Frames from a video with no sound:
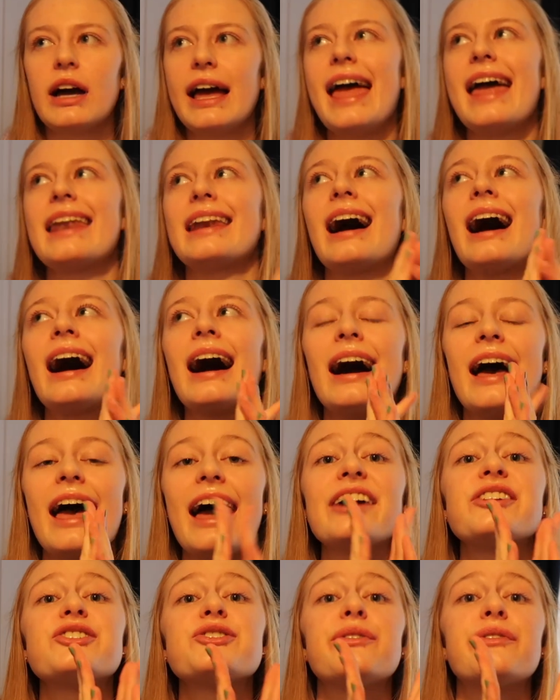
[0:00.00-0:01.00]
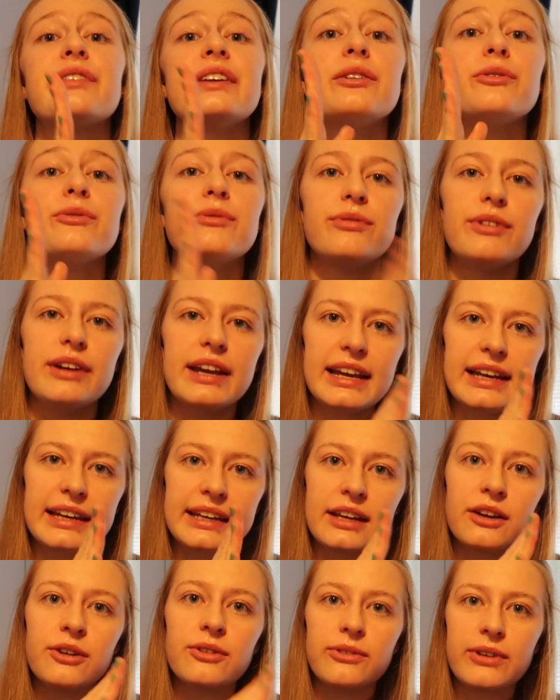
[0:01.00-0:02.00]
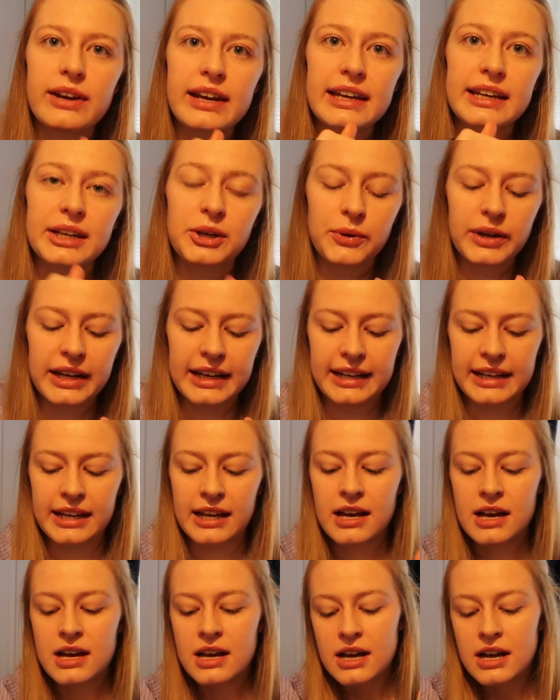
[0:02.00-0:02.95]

and I atrophy really, really quickly.